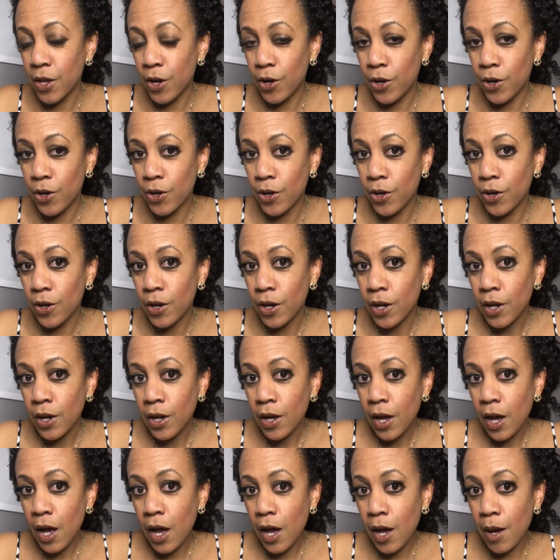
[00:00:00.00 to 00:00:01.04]
They're
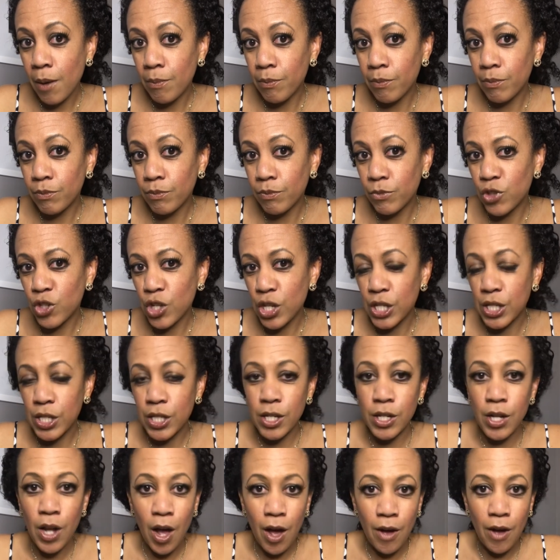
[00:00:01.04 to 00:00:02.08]
just
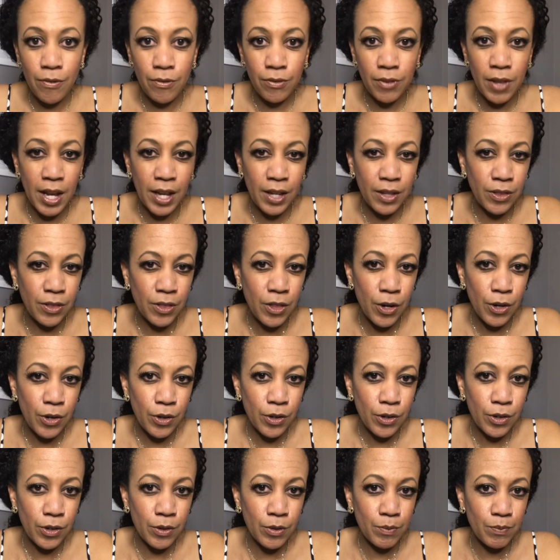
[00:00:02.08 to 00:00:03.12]
enough. Like
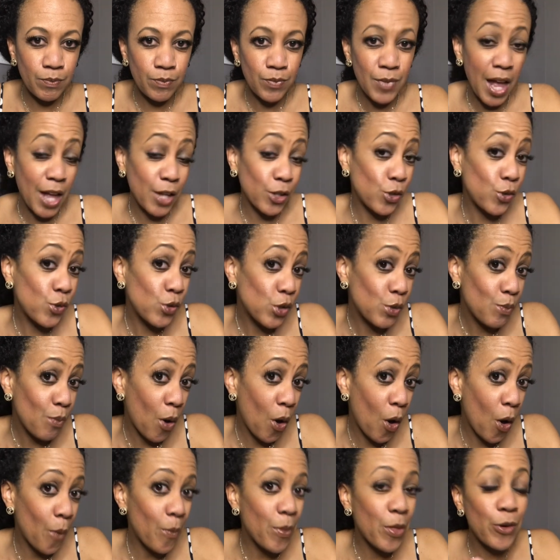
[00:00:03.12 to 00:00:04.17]
they're not too
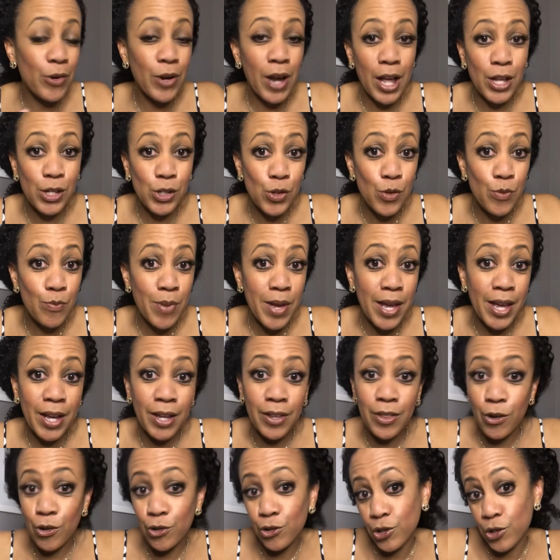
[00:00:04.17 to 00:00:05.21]
small, they're not too
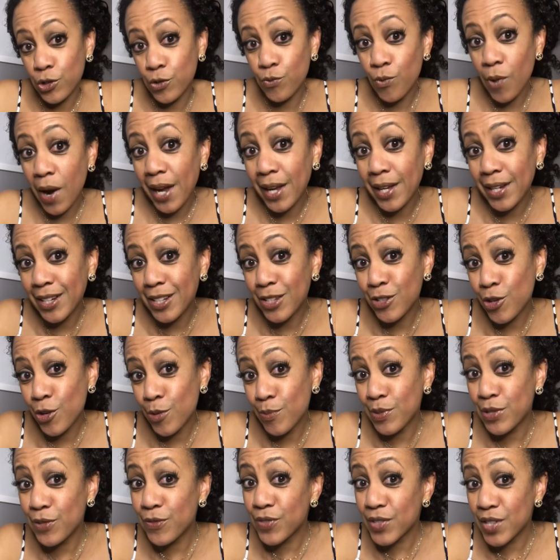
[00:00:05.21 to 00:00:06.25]
big. They're just right in
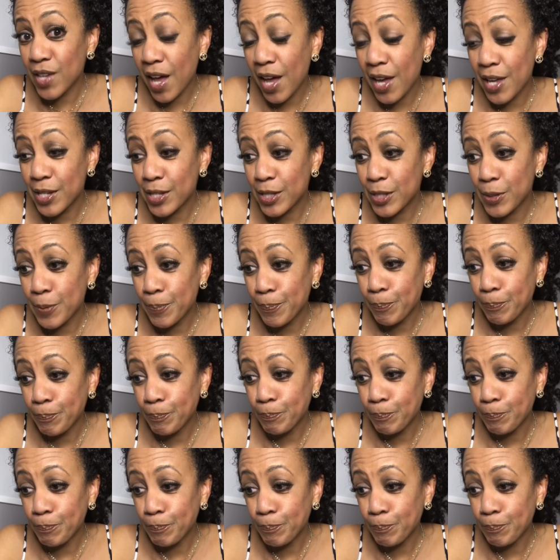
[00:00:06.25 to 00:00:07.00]
terms of size.